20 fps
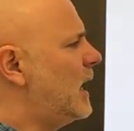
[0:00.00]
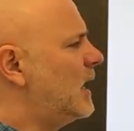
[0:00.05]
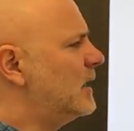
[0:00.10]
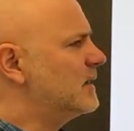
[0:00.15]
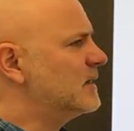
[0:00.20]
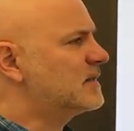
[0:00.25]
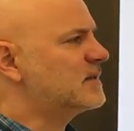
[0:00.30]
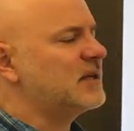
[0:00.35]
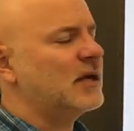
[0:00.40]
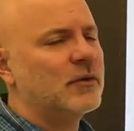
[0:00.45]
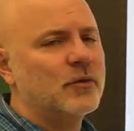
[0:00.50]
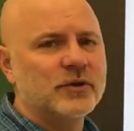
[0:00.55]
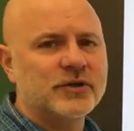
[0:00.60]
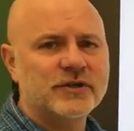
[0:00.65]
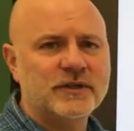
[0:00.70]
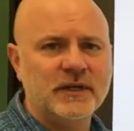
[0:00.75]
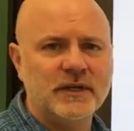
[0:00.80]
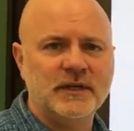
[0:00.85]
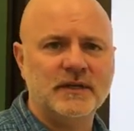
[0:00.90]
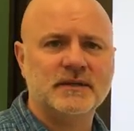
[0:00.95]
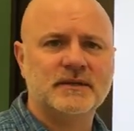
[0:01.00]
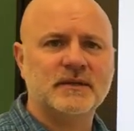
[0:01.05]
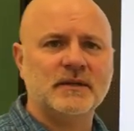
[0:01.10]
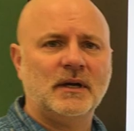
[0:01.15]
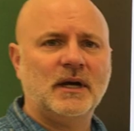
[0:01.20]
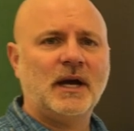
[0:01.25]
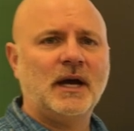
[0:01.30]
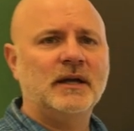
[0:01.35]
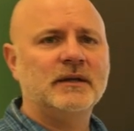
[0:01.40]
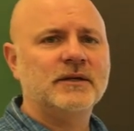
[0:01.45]
uh, distinguish these
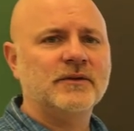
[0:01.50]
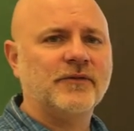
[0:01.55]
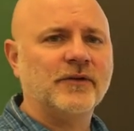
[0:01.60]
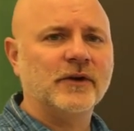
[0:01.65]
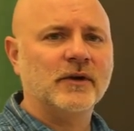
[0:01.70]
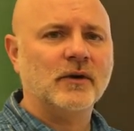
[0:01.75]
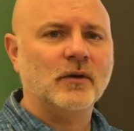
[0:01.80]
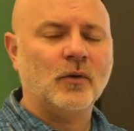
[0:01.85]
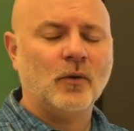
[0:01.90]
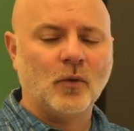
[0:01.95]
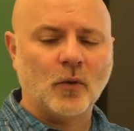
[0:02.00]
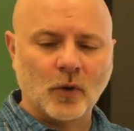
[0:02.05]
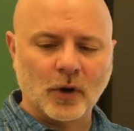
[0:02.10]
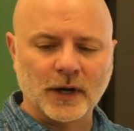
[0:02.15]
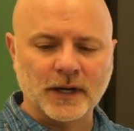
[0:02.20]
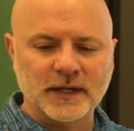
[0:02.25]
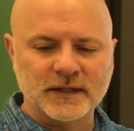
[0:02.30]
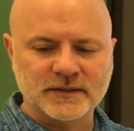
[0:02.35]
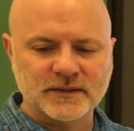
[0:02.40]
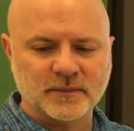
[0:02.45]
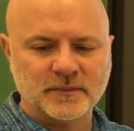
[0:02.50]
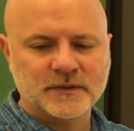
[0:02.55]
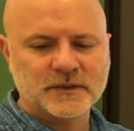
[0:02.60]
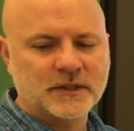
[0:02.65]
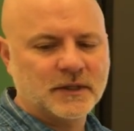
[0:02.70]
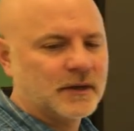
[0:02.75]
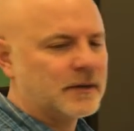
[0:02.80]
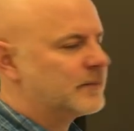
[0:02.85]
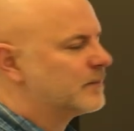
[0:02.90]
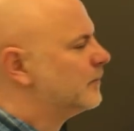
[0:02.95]
uh, different organisms
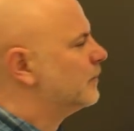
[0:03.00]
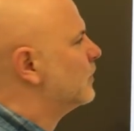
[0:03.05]
here.